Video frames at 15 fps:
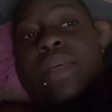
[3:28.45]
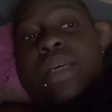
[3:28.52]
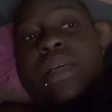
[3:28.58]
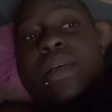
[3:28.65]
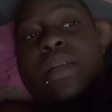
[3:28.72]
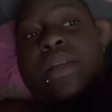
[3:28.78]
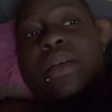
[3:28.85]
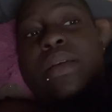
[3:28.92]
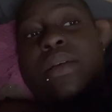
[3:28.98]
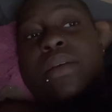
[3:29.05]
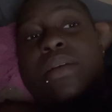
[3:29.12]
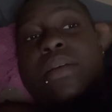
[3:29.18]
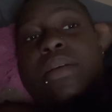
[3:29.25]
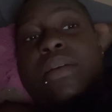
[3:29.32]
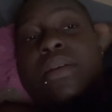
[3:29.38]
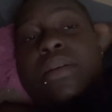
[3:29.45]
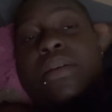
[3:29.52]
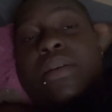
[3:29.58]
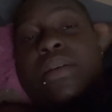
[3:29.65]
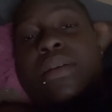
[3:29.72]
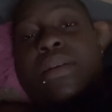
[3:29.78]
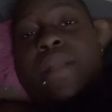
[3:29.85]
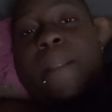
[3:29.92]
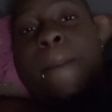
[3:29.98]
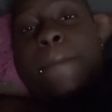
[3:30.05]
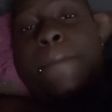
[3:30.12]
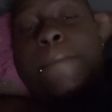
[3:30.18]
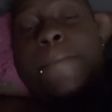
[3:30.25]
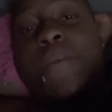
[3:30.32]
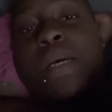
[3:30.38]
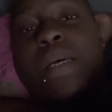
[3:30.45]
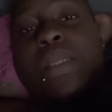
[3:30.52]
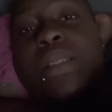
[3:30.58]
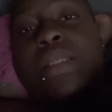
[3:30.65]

get it. But